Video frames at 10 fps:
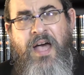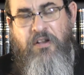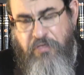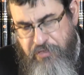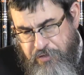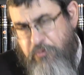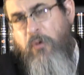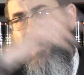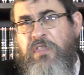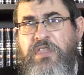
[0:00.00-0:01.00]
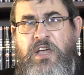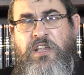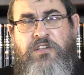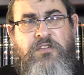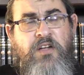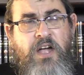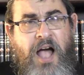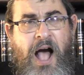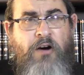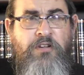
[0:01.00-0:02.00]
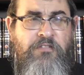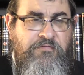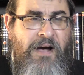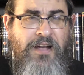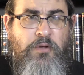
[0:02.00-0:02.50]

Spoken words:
and throwing things out of the fire.